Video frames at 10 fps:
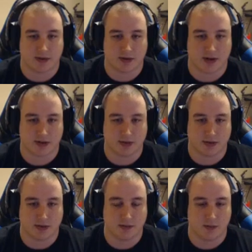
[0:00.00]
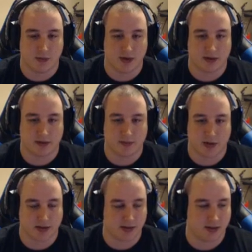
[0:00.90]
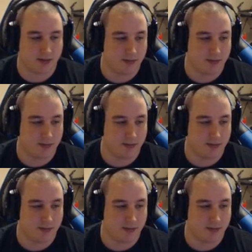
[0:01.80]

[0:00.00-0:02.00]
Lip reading: threshold with boss gear.